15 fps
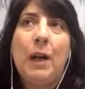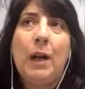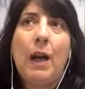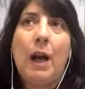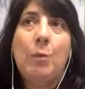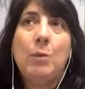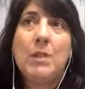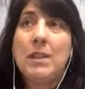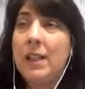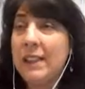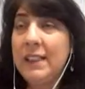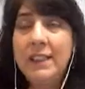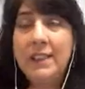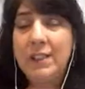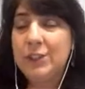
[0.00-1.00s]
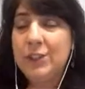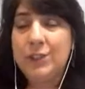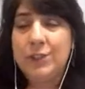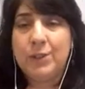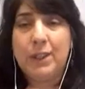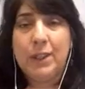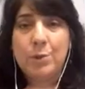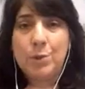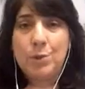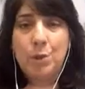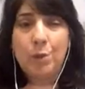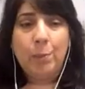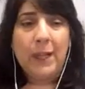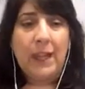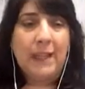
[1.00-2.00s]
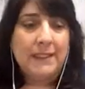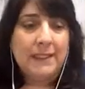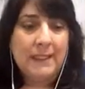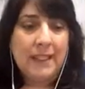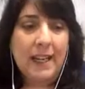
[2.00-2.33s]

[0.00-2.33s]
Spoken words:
I was lucky enough to do that. I was so blessed.